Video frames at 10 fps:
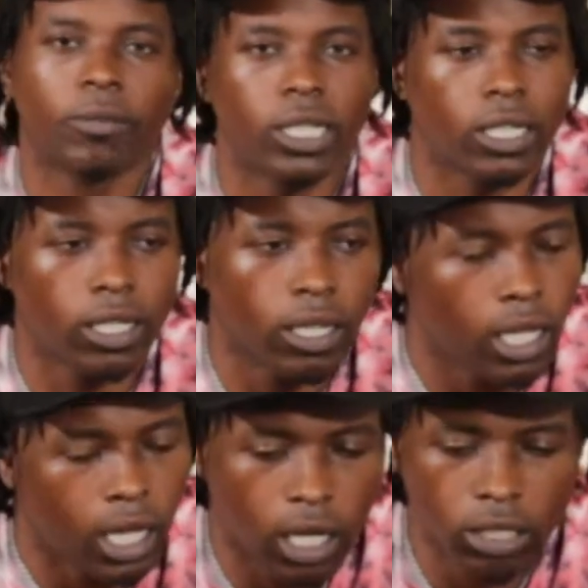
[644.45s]
But
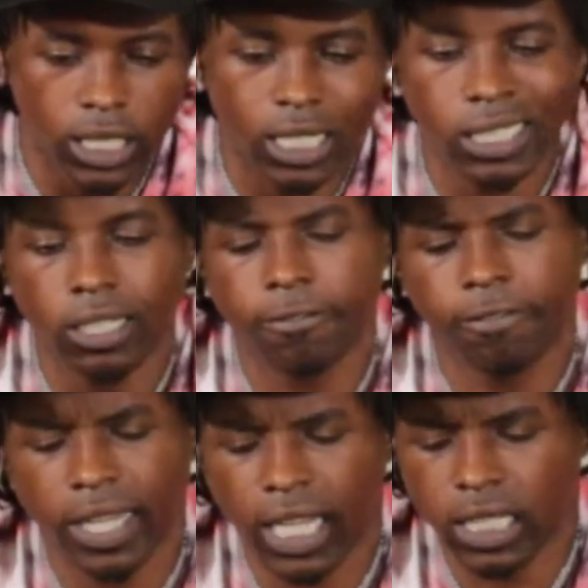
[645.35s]
I'm just in the
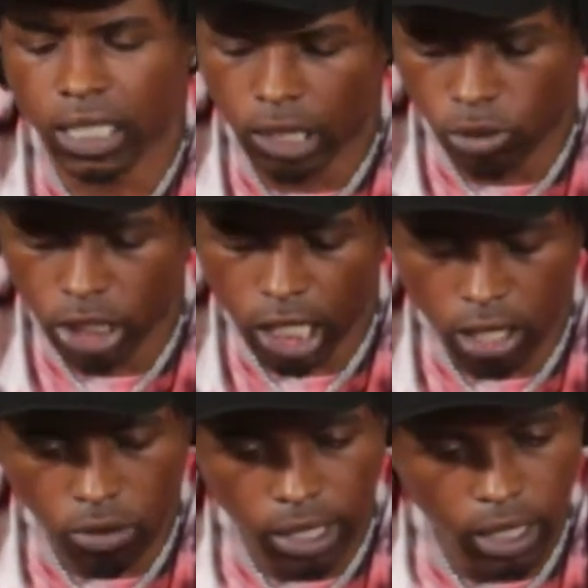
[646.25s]
fashion. That was
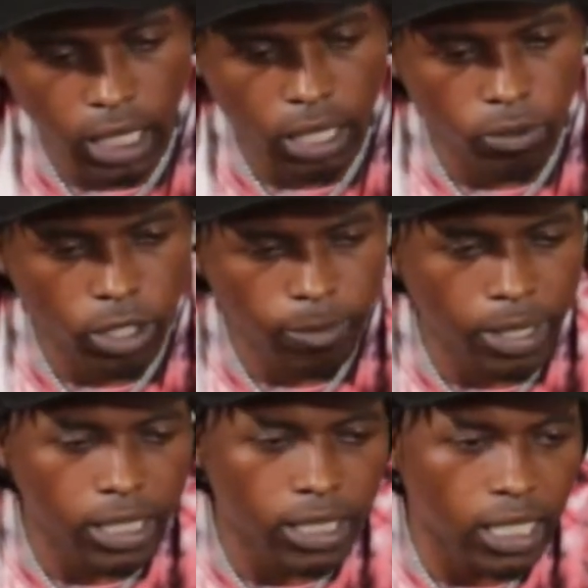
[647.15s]
always like one of
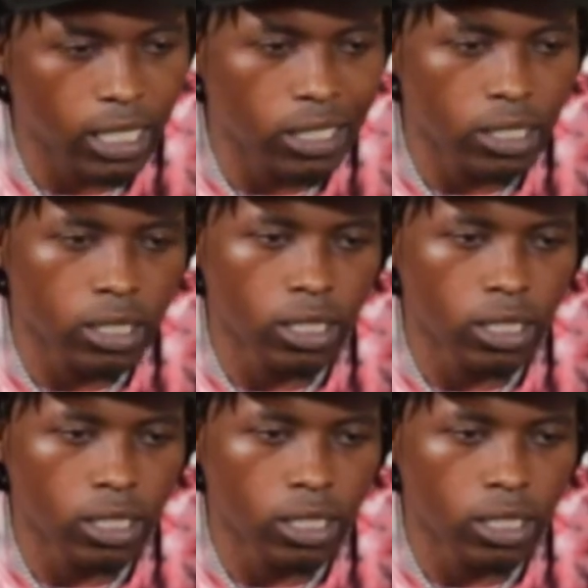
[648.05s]
my things.